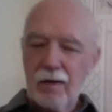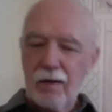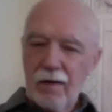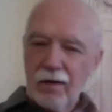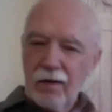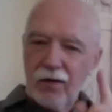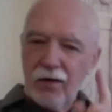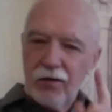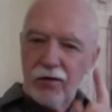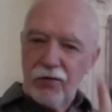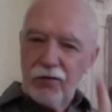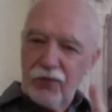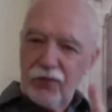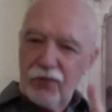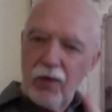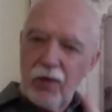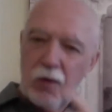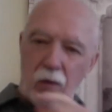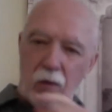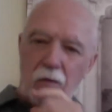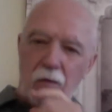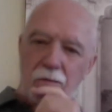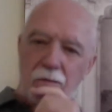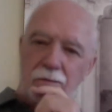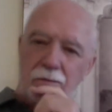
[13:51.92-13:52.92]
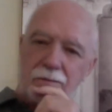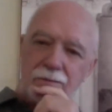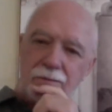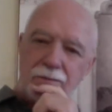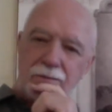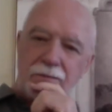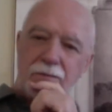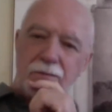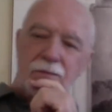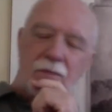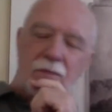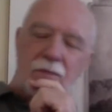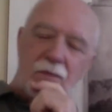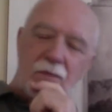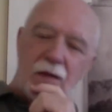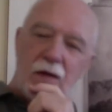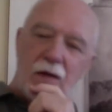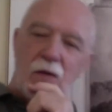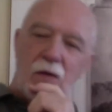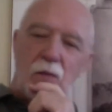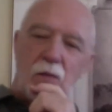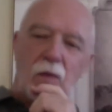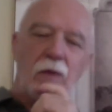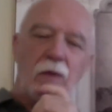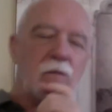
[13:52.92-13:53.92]
So,
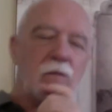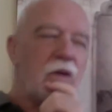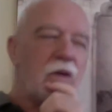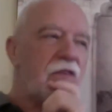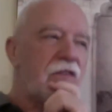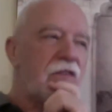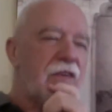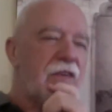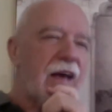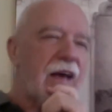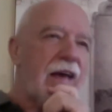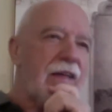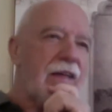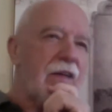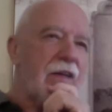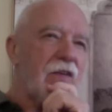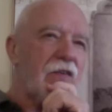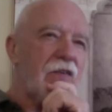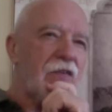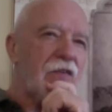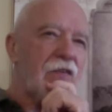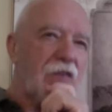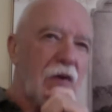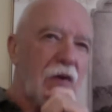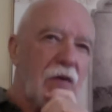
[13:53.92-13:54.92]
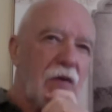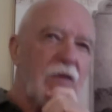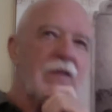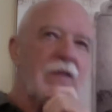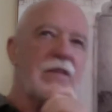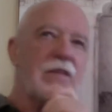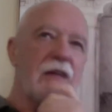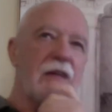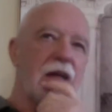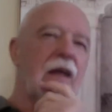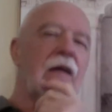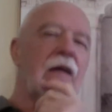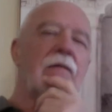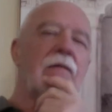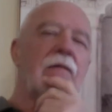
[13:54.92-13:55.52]
when we say that certainty